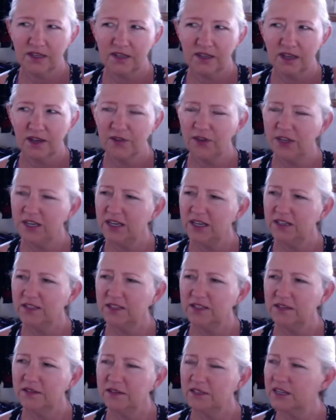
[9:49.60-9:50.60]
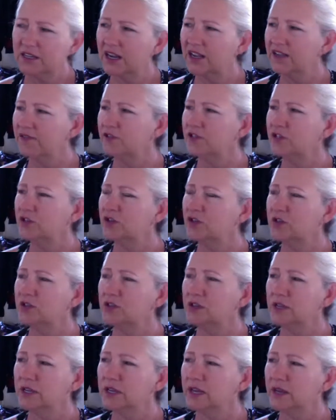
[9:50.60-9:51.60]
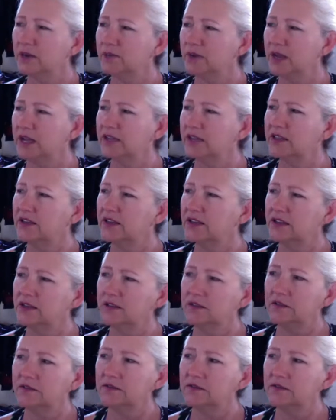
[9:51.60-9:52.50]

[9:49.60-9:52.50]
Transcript: I think did I even do the cleanup back then?